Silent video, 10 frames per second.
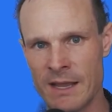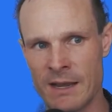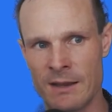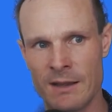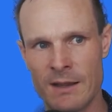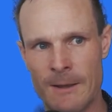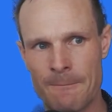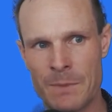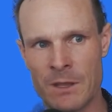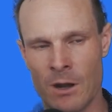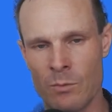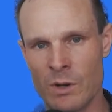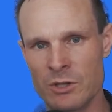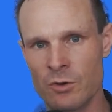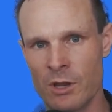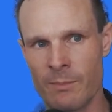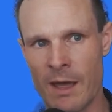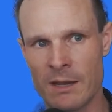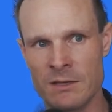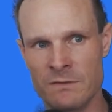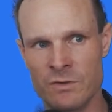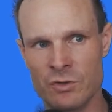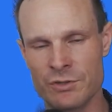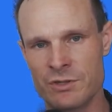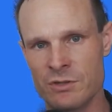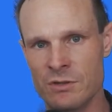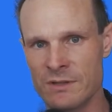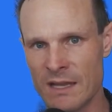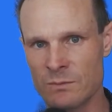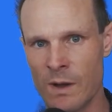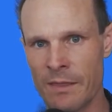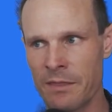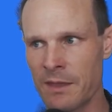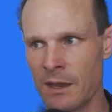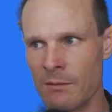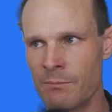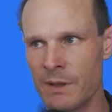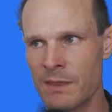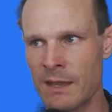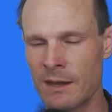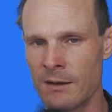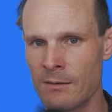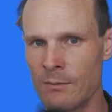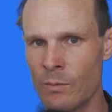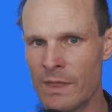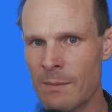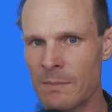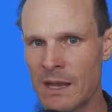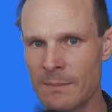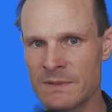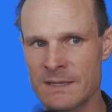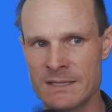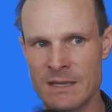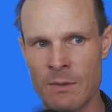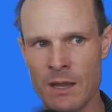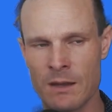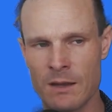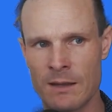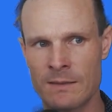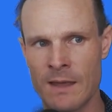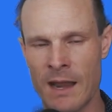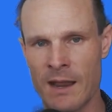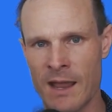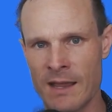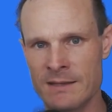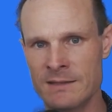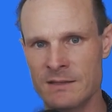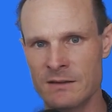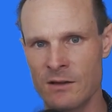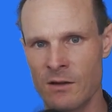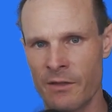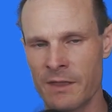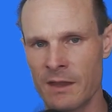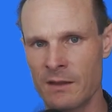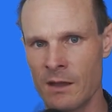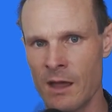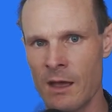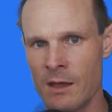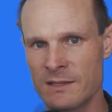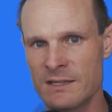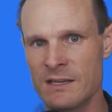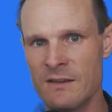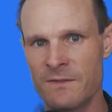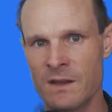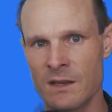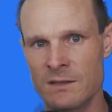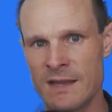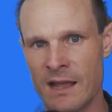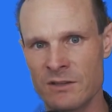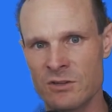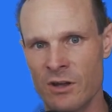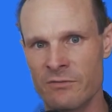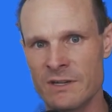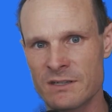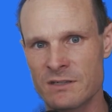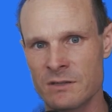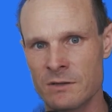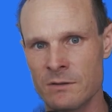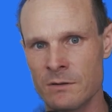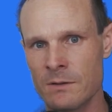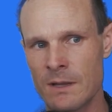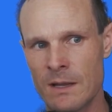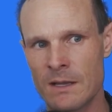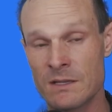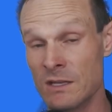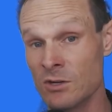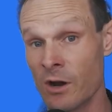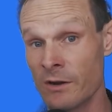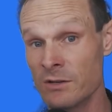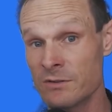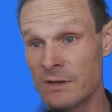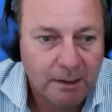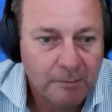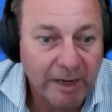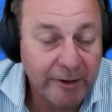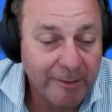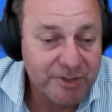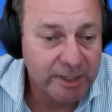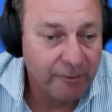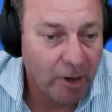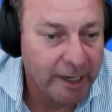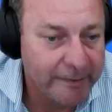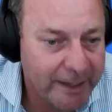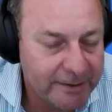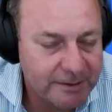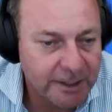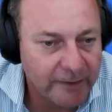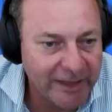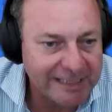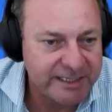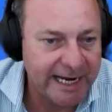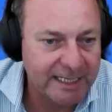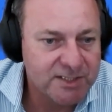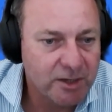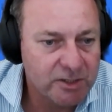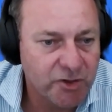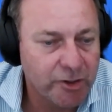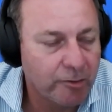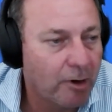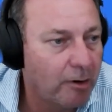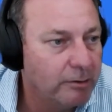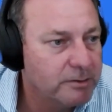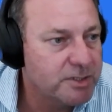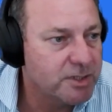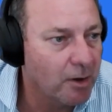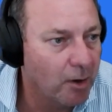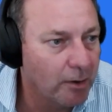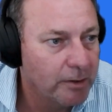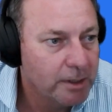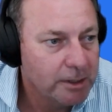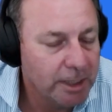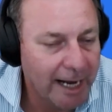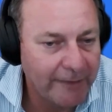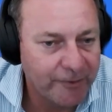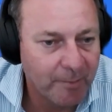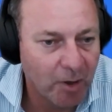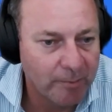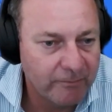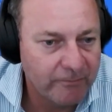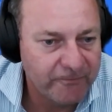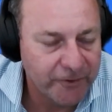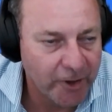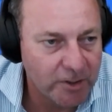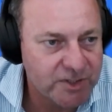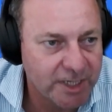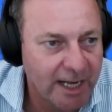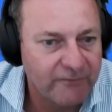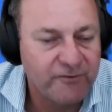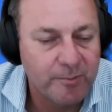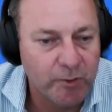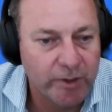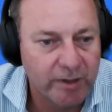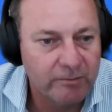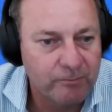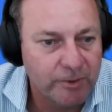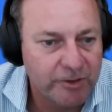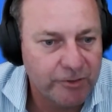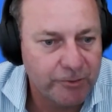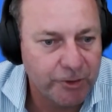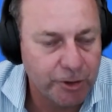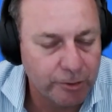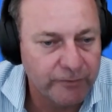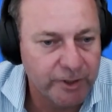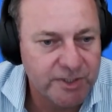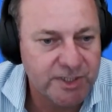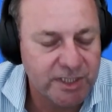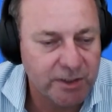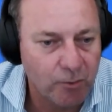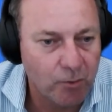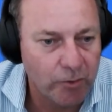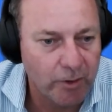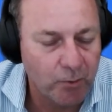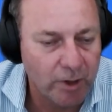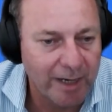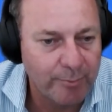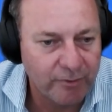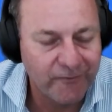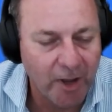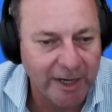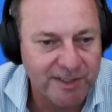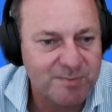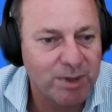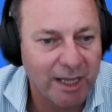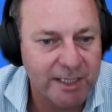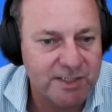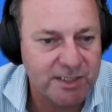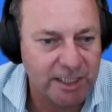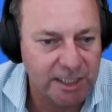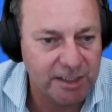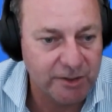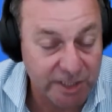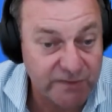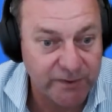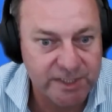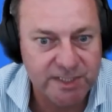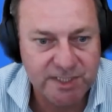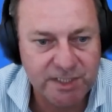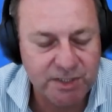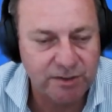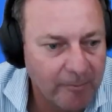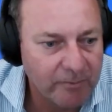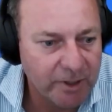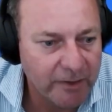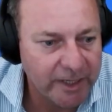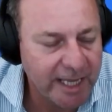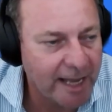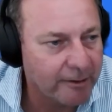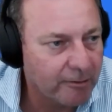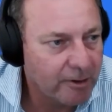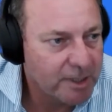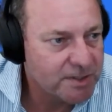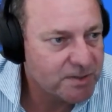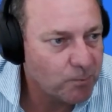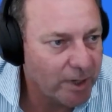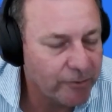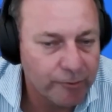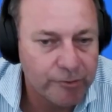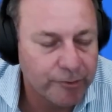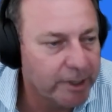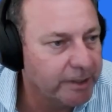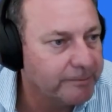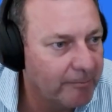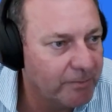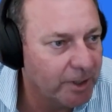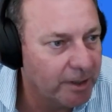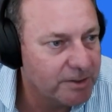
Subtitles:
And, you know, when you're talking about individual students, that's one thing. But then when that becomes systemic, that has, I think, a significant downside risk to the entire industry. Mate, you're absolutely right. And that, you know, that downside's going to grow. So, you know, at the moment, for those that aren't familiar with the university or a provider's place in this visa system, you know, they're categorized 1 through 3, you know.